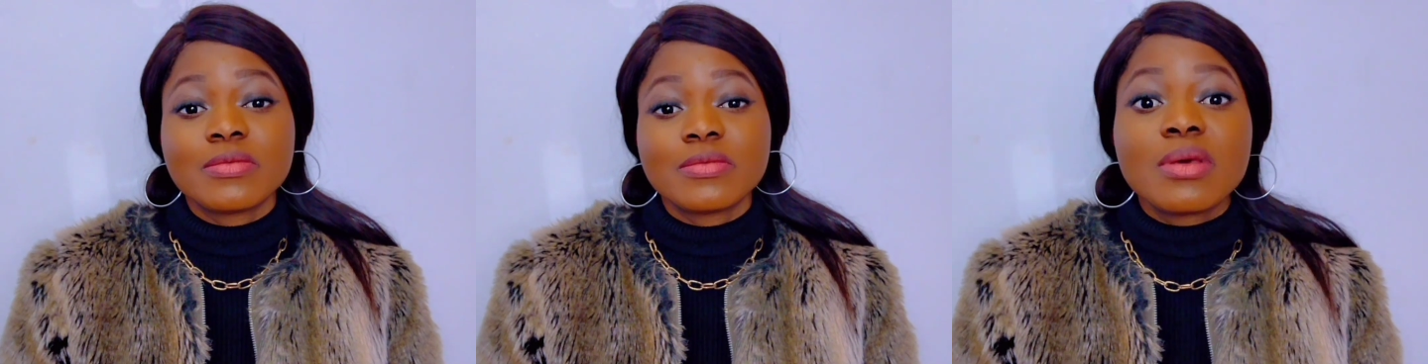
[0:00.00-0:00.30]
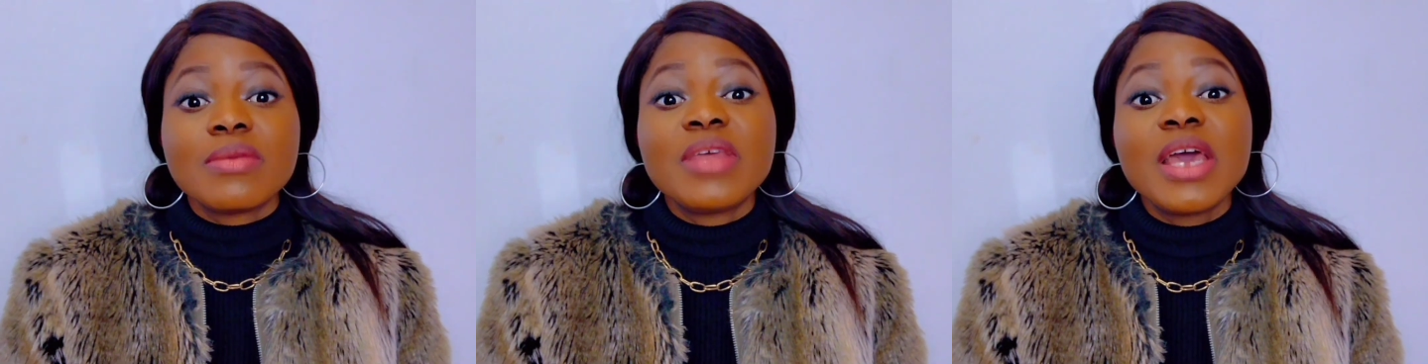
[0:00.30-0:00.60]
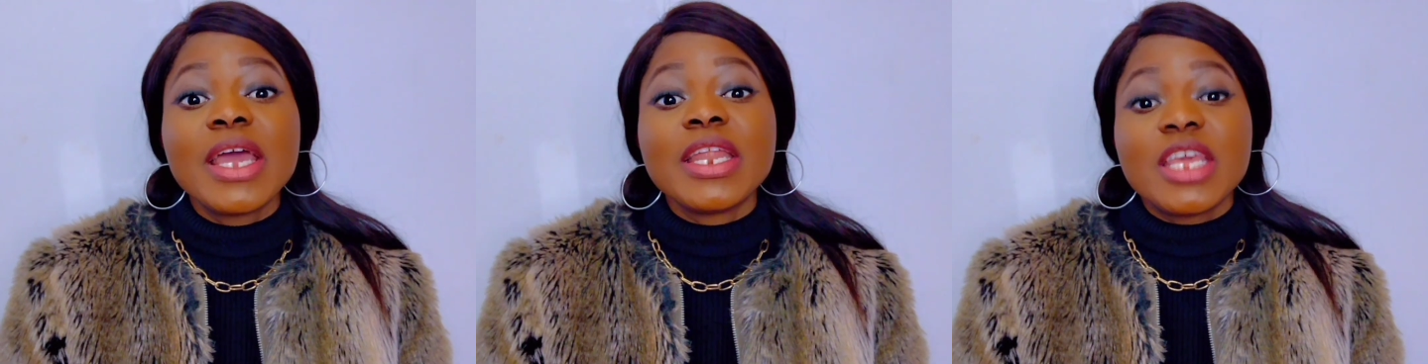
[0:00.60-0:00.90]

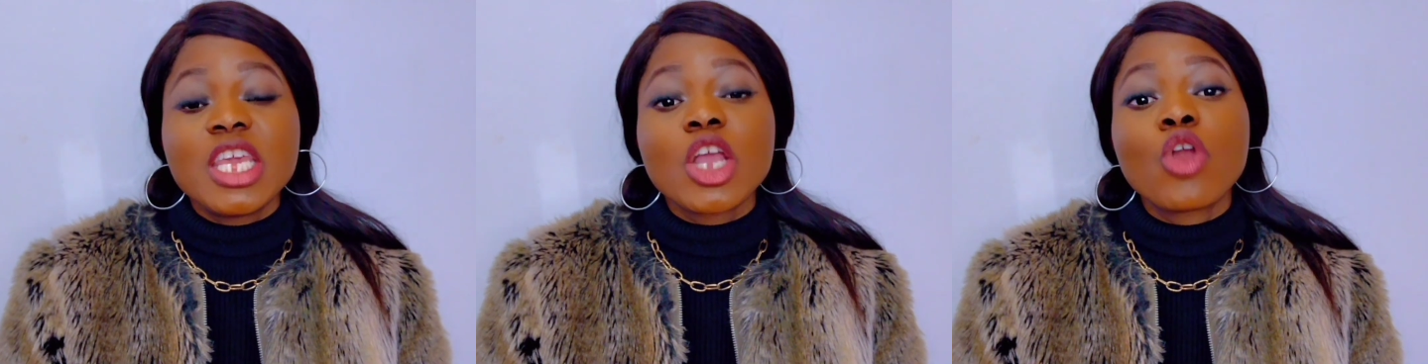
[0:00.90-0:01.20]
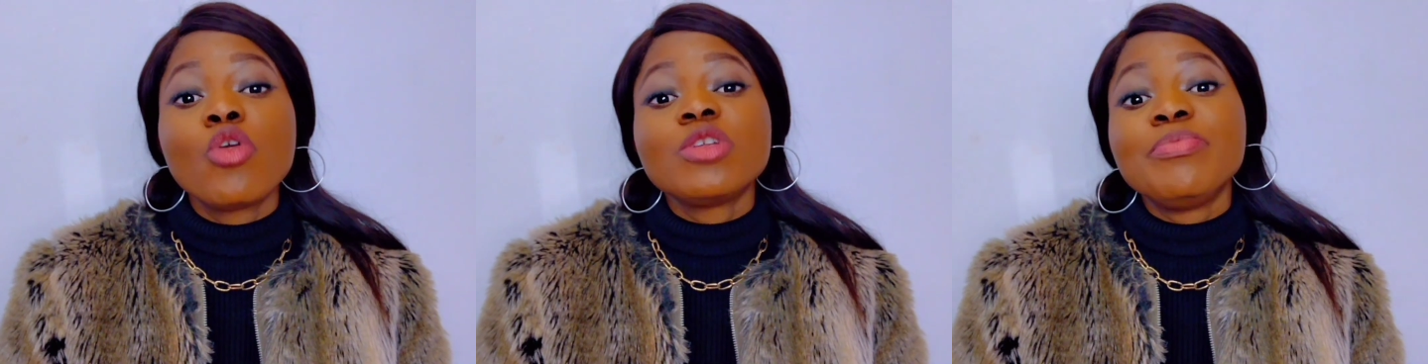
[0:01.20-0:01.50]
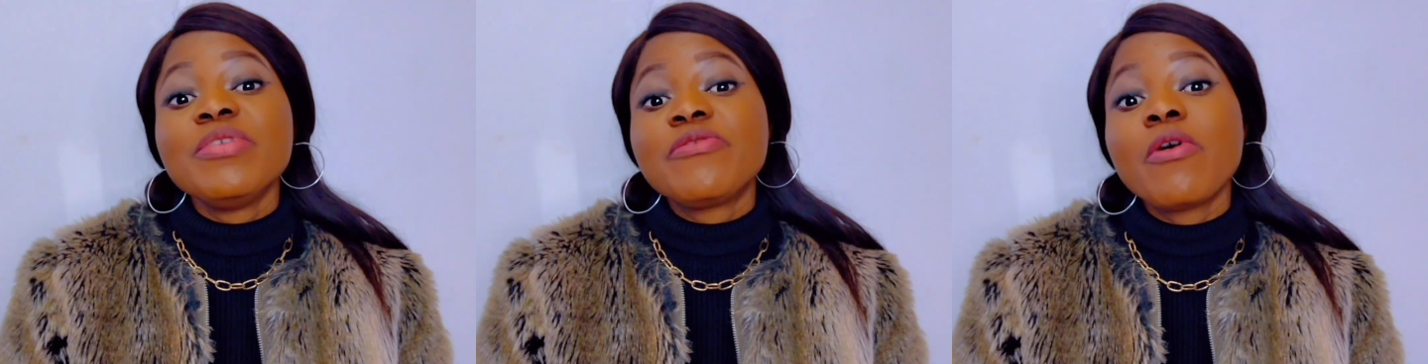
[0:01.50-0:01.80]
Then include
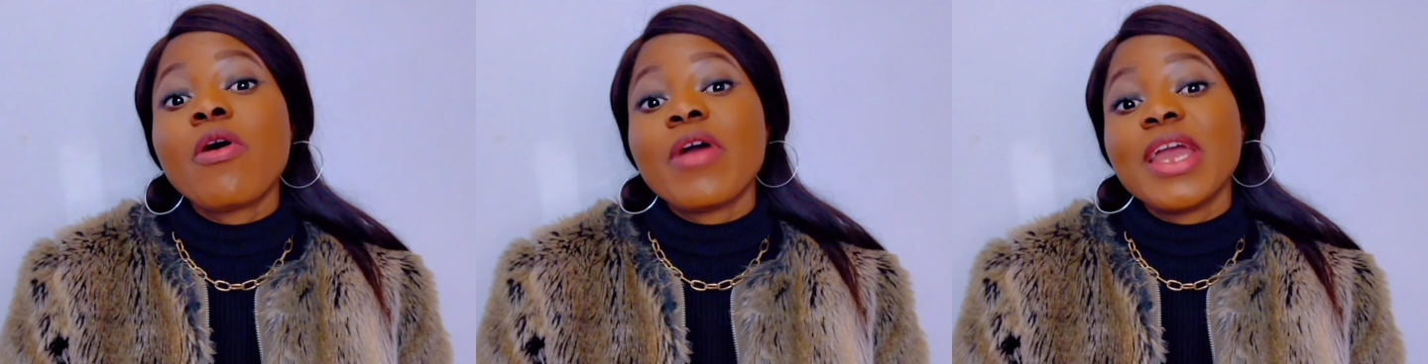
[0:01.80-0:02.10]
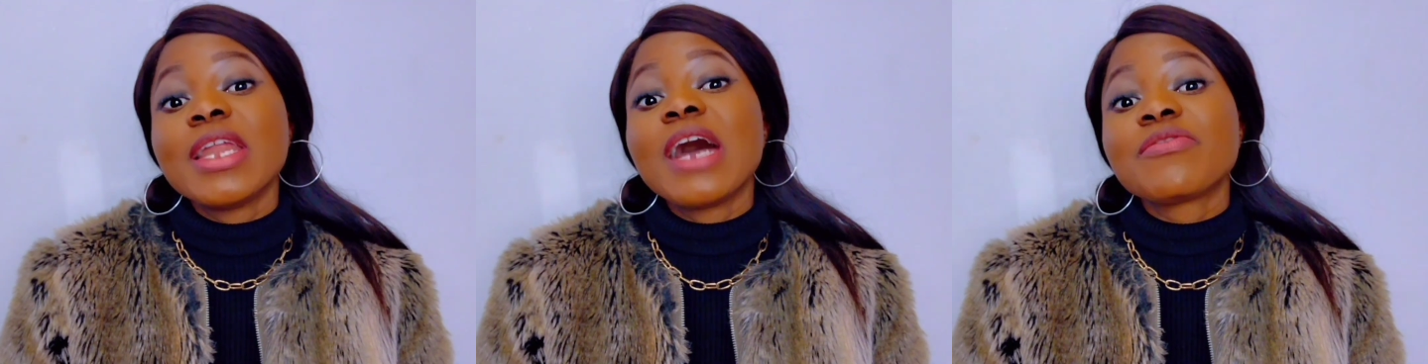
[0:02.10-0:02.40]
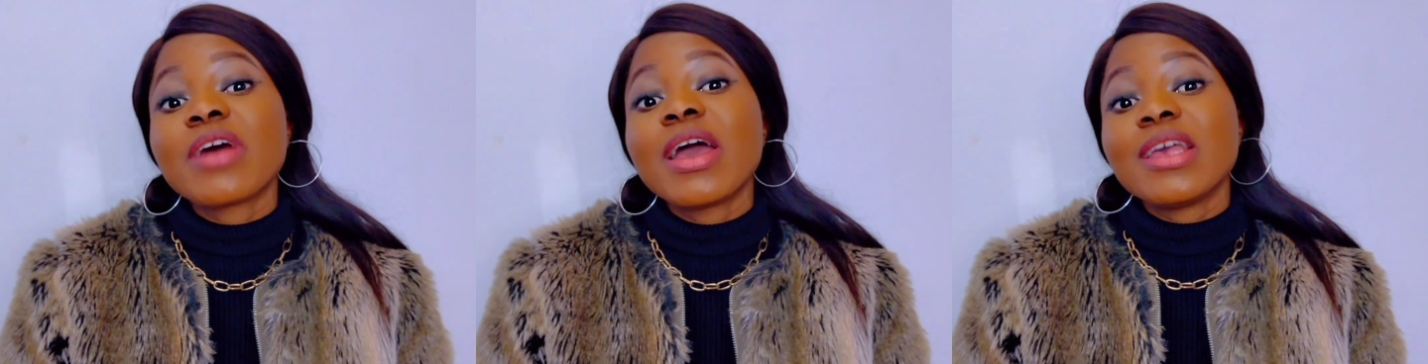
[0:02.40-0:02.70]
before and
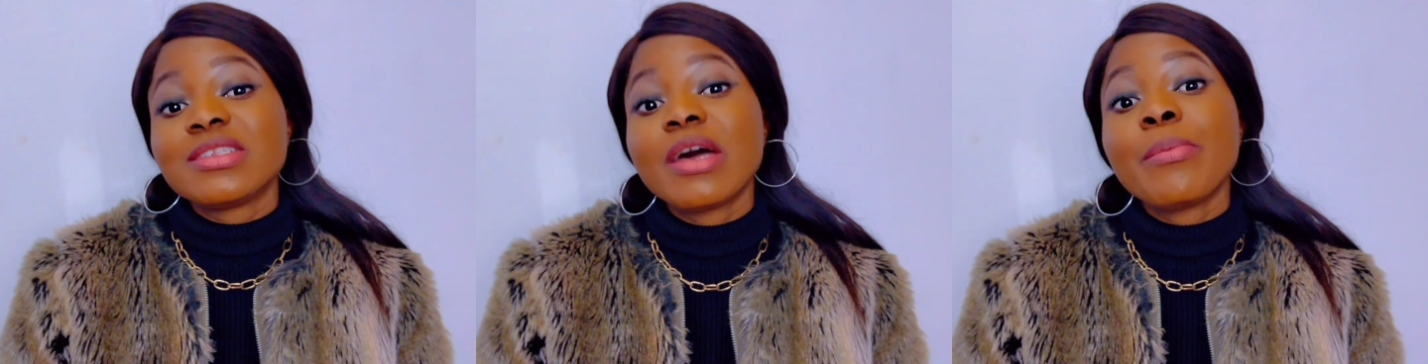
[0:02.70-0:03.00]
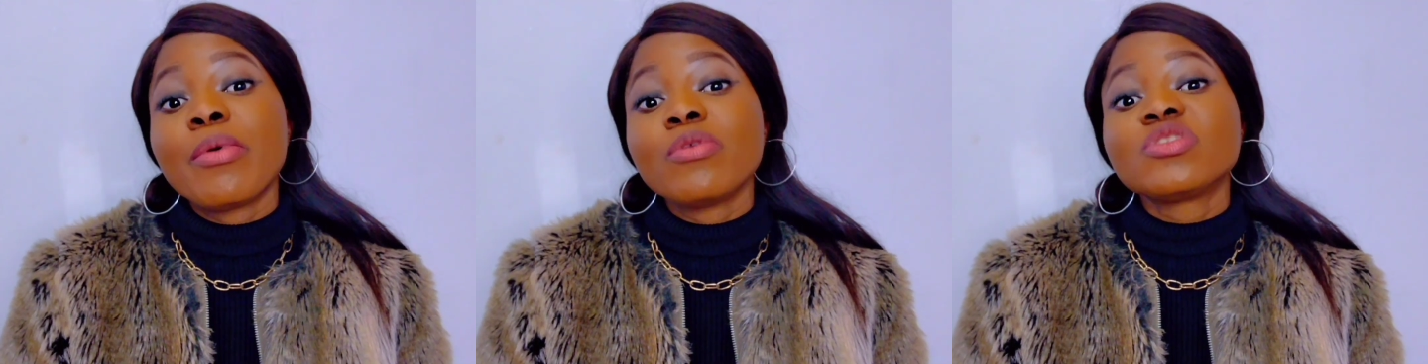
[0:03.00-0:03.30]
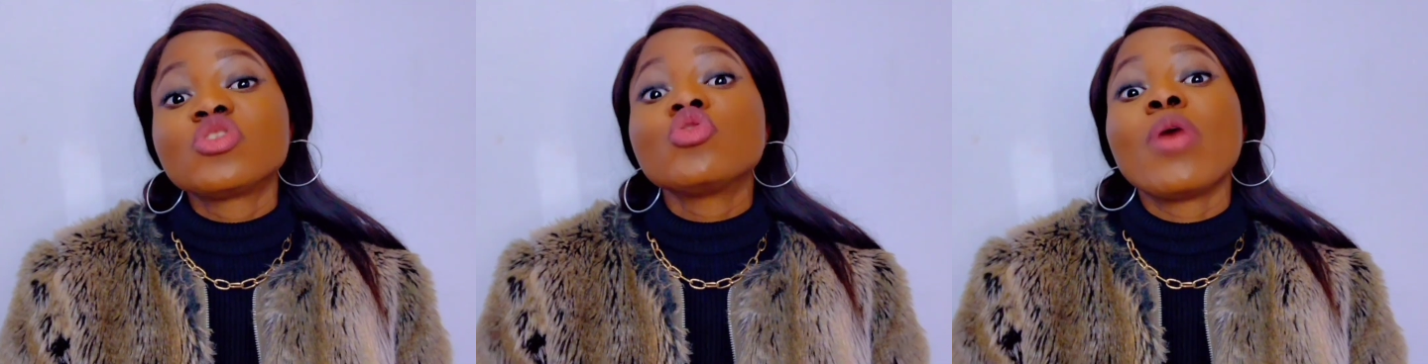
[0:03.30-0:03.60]
after examples
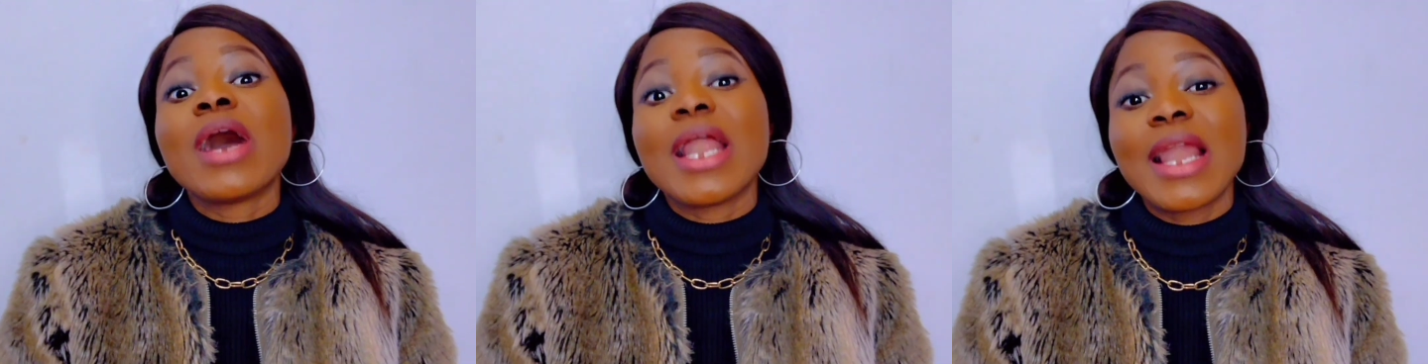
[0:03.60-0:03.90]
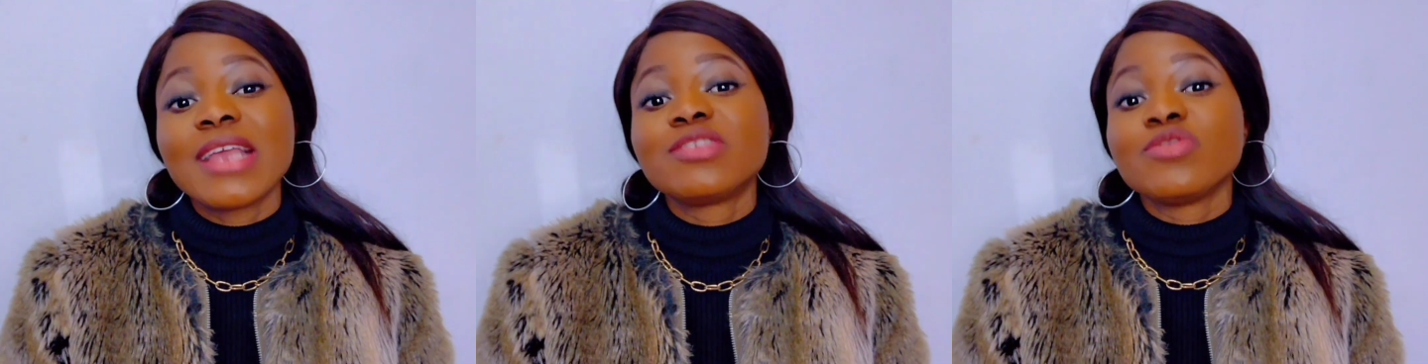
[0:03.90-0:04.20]
to highlight your